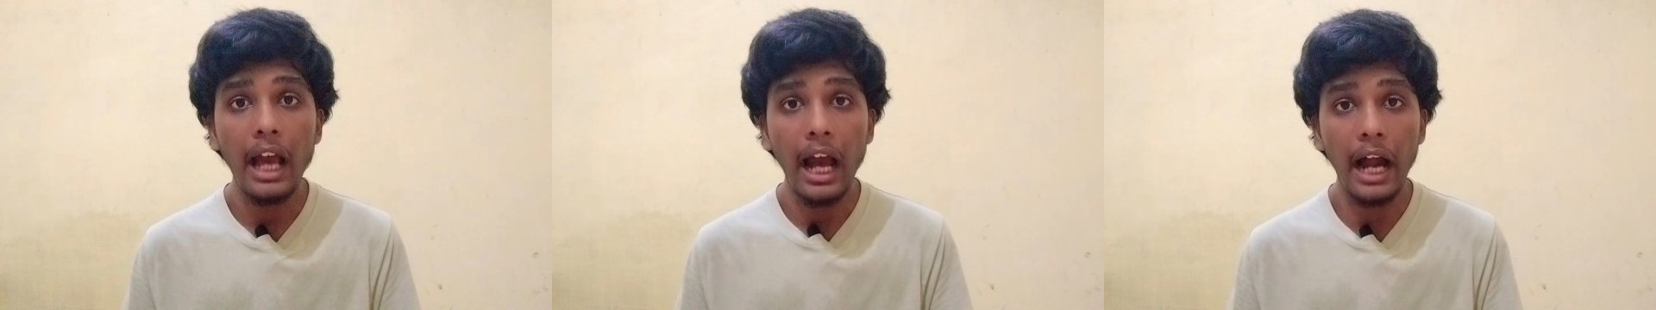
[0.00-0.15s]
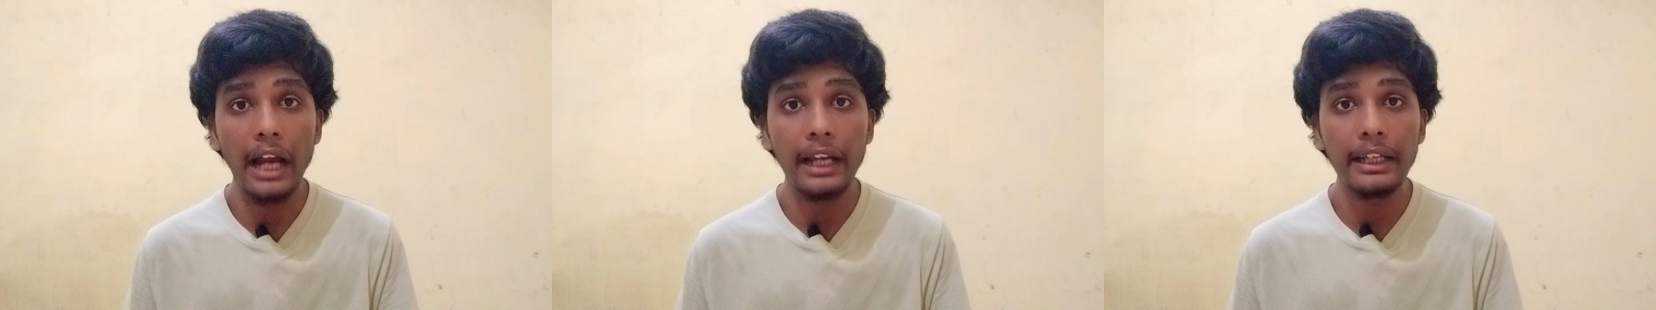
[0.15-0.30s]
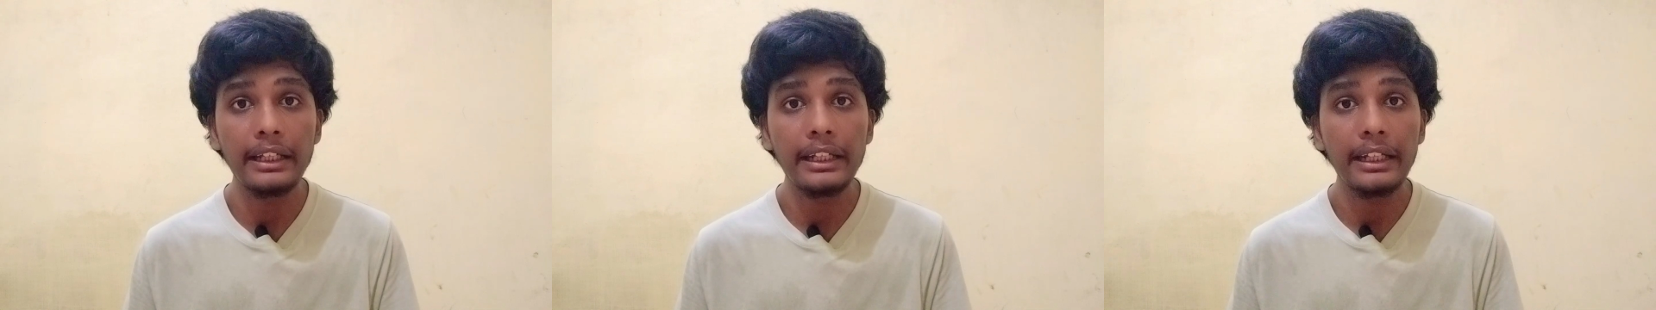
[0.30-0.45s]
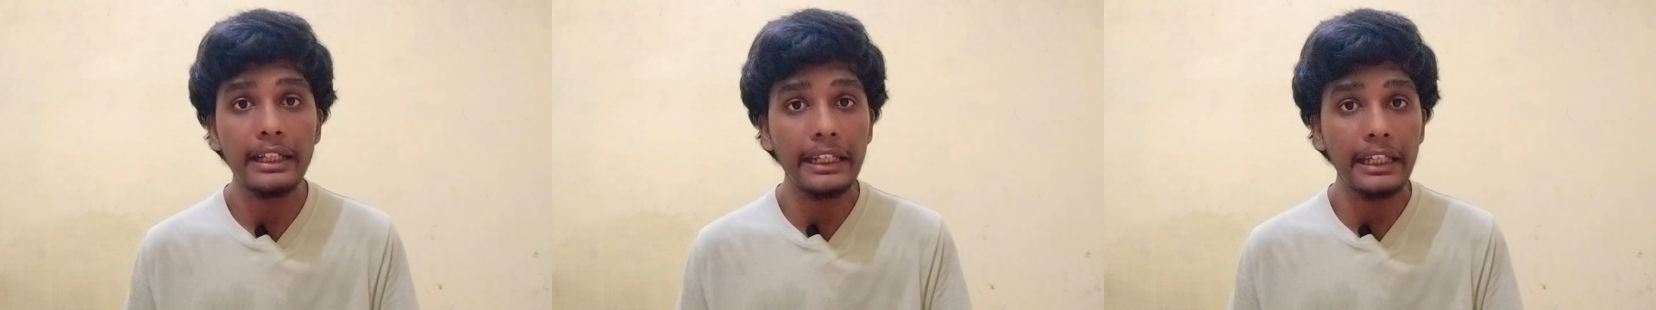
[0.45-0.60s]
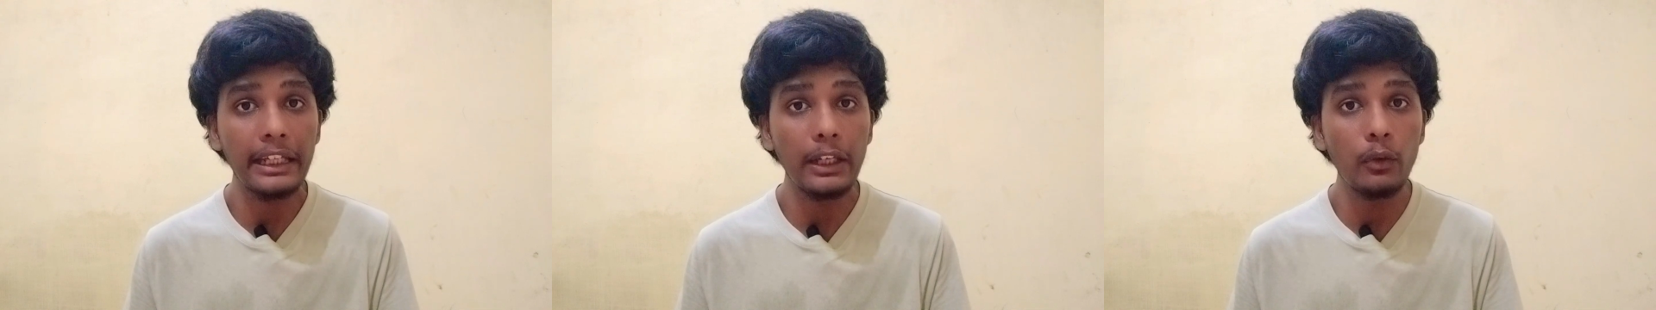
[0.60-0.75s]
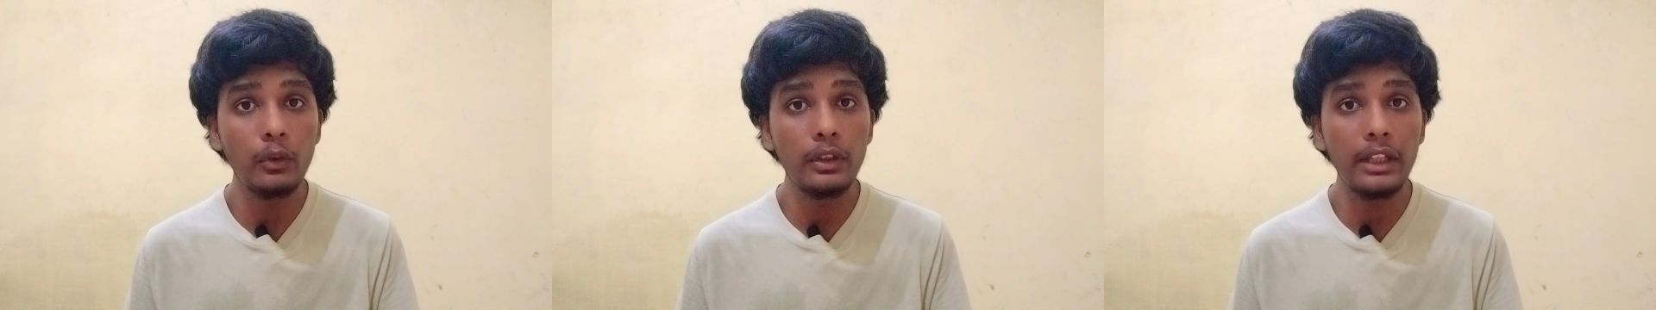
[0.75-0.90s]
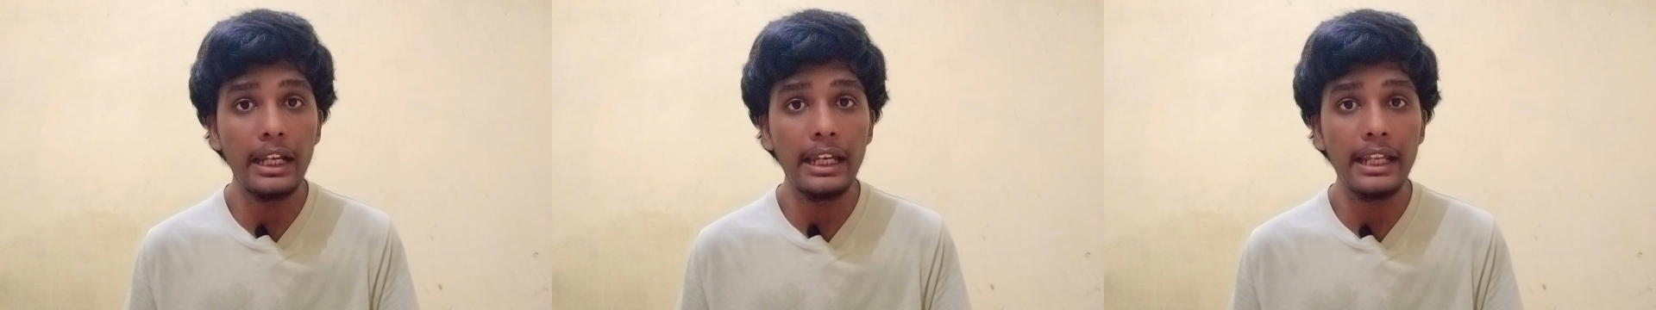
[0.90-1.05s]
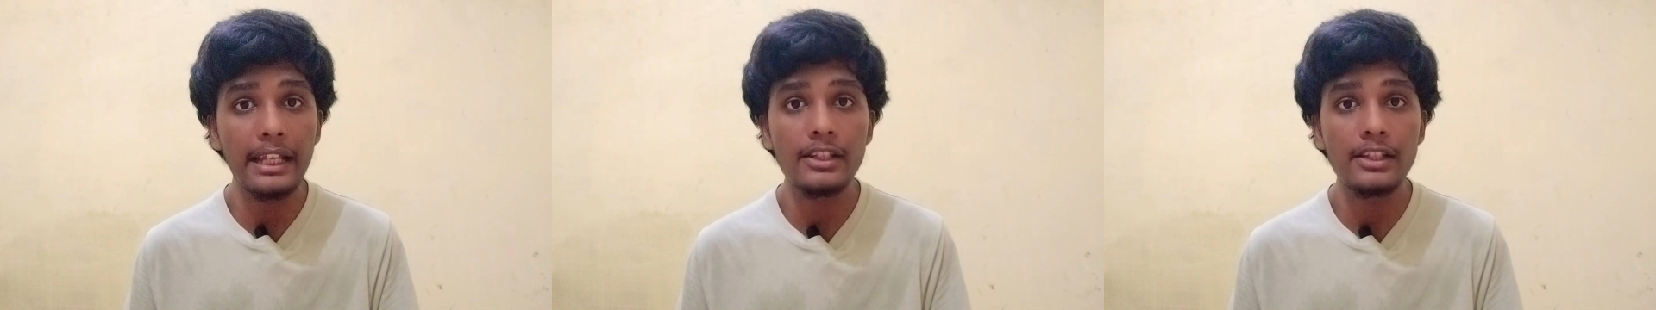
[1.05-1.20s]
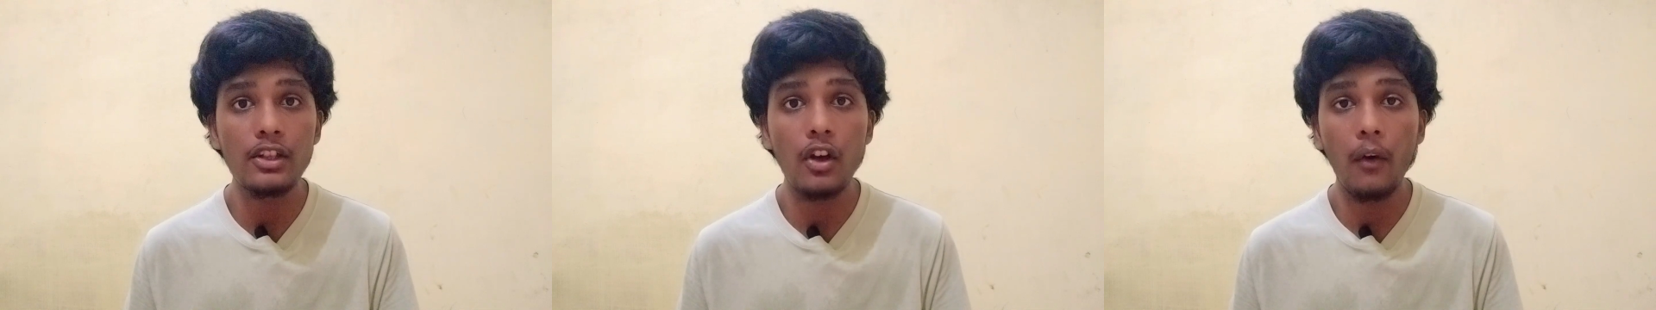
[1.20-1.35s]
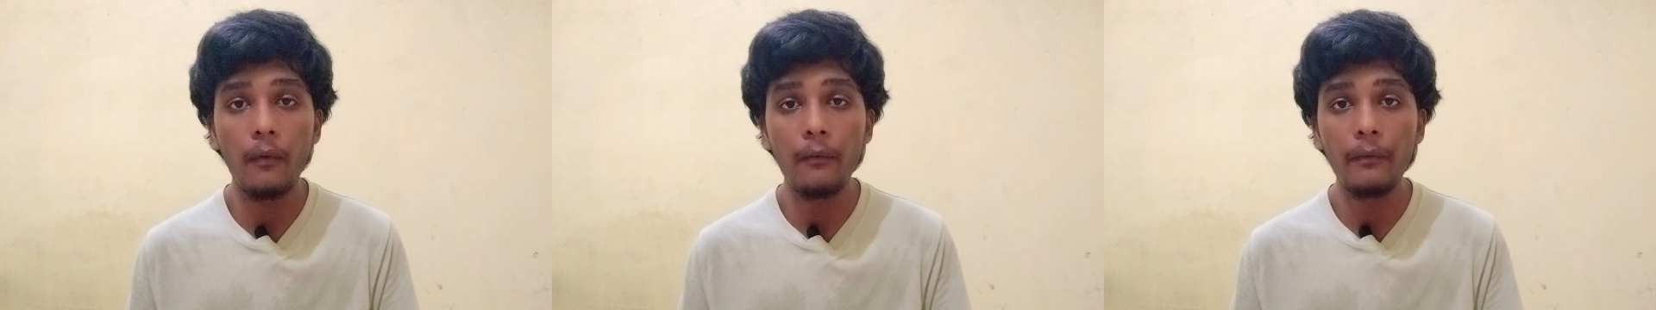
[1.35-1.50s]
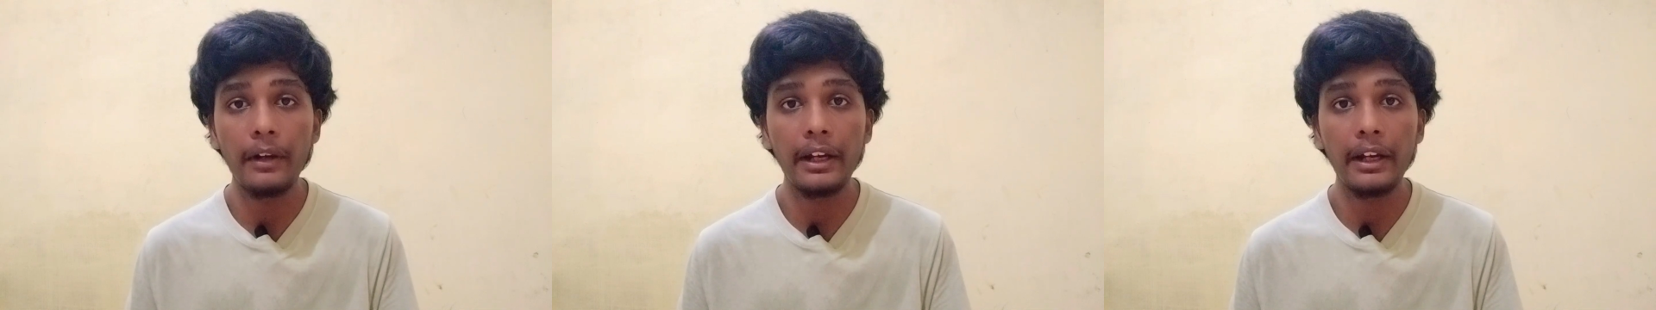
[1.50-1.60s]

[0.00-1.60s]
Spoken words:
and give the links of